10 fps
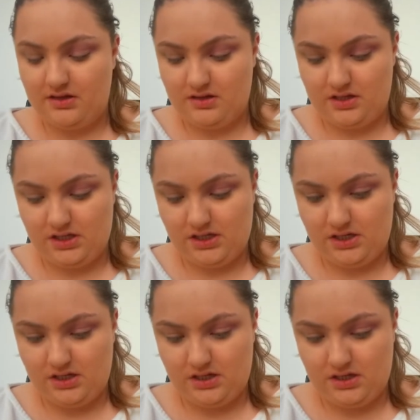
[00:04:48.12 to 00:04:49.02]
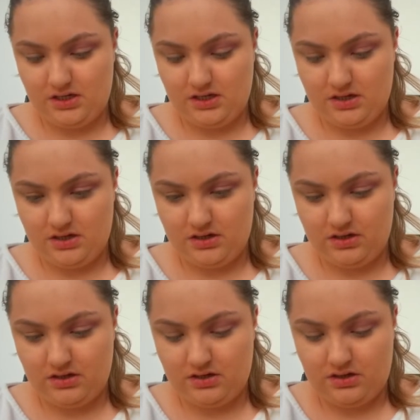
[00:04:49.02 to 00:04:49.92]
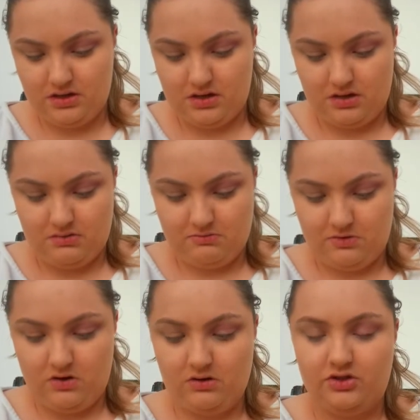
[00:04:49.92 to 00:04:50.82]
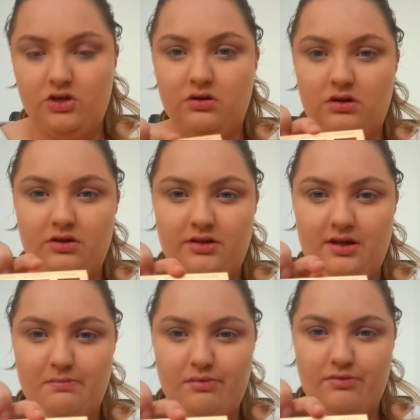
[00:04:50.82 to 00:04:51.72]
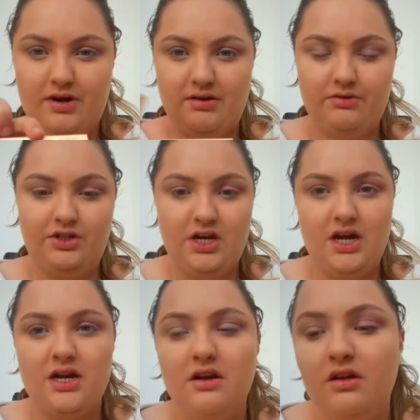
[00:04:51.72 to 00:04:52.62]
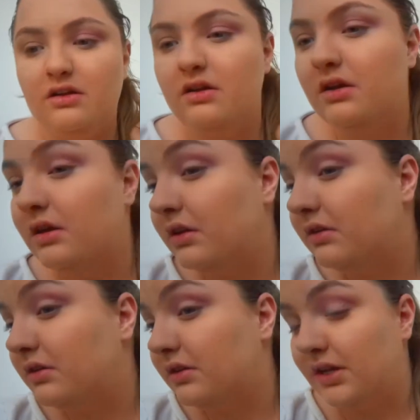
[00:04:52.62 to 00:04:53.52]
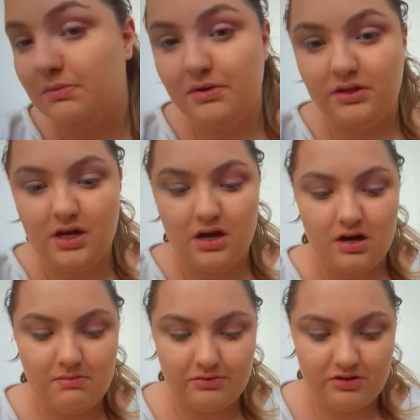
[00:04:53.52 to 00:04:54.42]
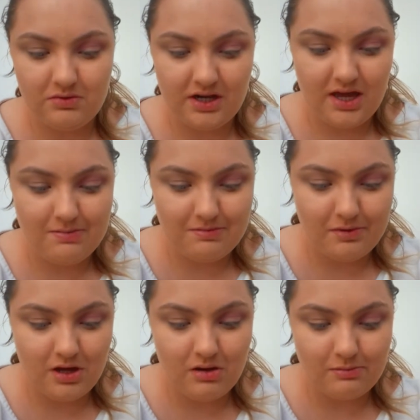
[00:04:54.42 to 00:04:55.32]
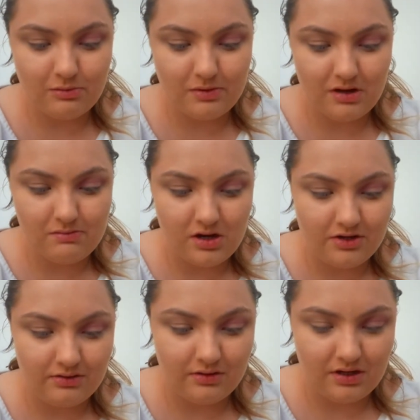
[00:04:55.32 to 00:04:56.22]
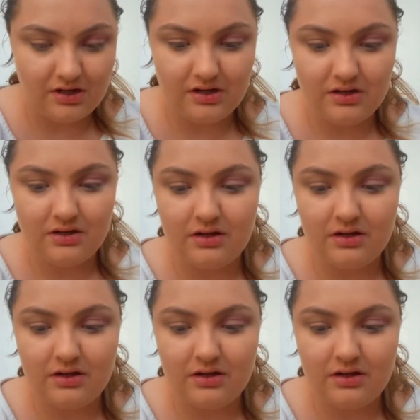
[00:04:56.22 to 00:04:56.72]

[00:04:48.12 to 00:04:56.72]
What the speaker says: the hot chocolate, so that brown shade, to deepen that up. So I want to keep it purple, but I might do like a